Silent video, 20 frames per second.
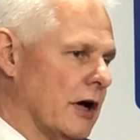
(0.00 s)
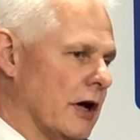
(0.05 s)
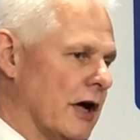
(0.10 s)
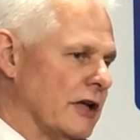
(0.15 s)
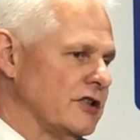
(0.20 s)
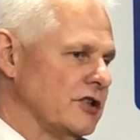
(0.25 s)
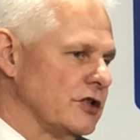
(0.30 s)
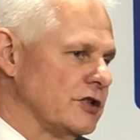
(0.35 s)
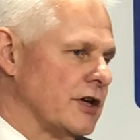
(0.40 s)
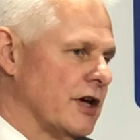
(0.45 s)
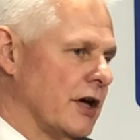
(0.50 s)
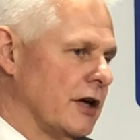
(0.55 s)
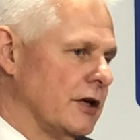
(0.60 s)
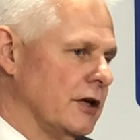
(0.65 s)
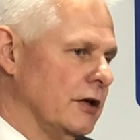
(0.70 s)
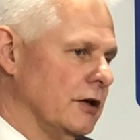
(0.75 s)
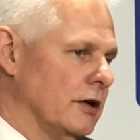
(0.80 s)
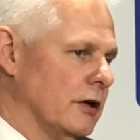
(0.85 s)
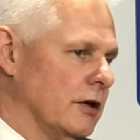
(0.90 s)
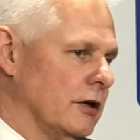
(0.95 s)

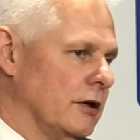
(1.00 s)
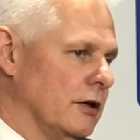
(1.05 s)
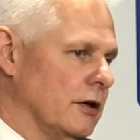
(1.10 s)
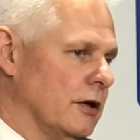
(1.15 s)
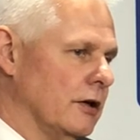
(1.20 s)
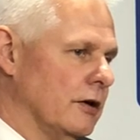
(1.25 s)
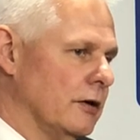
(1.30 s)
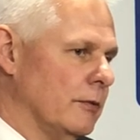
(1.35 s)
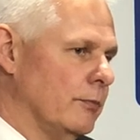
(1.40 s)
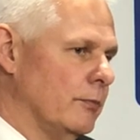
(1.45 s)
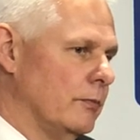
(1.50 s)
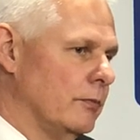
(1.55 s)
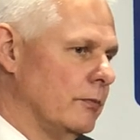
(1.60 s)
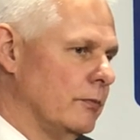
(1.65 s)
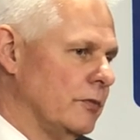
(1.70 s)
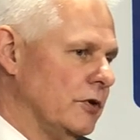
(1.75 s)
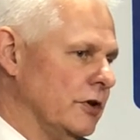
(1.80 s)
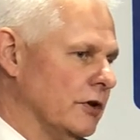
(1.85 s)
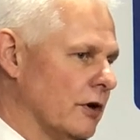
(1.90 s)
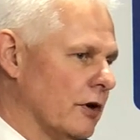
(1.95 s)
undertaking a
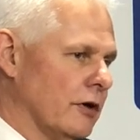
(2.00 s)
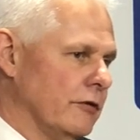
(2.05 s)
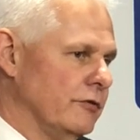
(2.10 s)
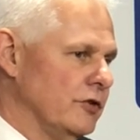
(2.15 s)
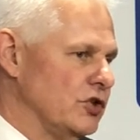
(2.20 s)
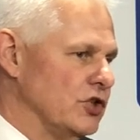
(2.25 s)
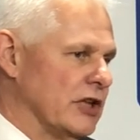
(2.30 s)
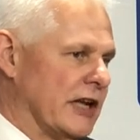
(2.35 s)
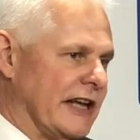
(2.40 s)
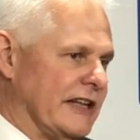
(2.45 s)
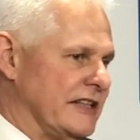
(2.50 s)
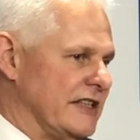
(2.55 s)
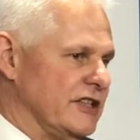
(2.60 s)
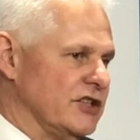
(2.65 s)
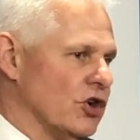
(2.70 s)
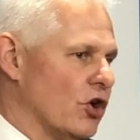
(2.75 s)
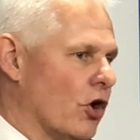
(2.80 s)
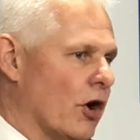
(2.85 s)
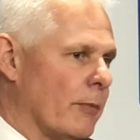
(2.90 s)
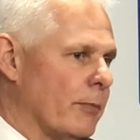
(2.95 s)
a vigilante
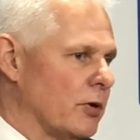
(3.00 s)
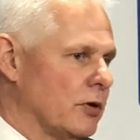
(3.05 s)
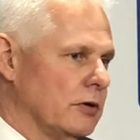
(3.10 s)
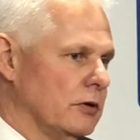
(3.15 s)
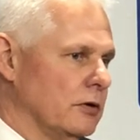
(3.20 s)
type